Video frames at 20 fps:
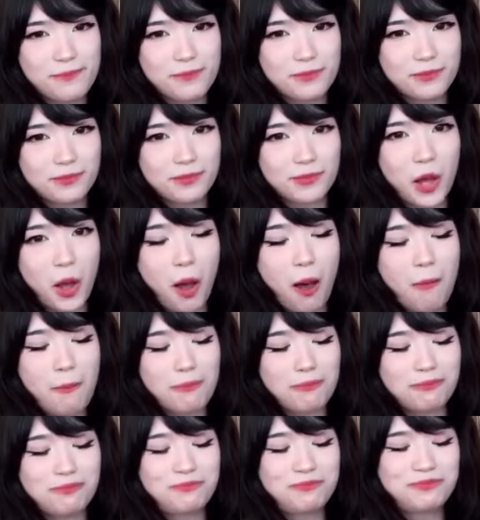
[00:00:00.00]
This dog
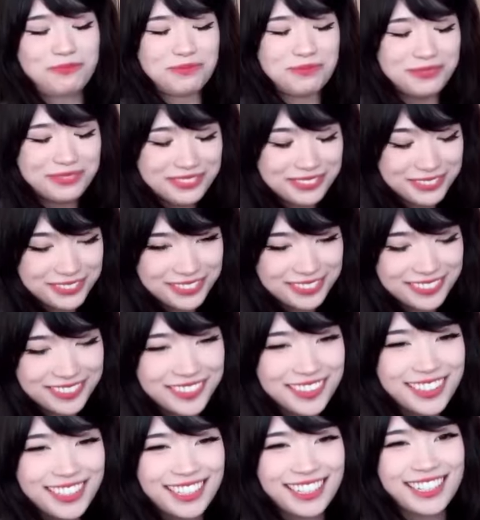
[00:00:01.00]
started crying
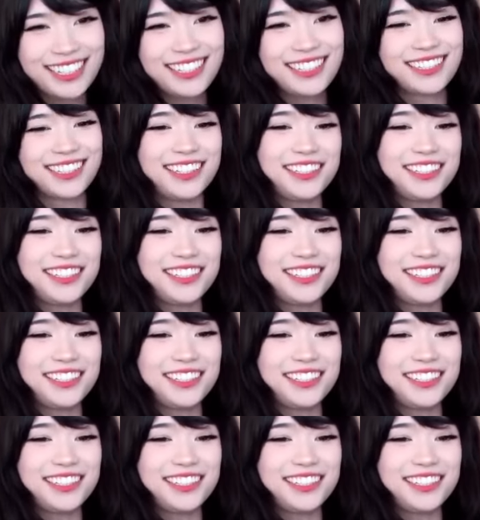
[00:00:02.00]
because he lost his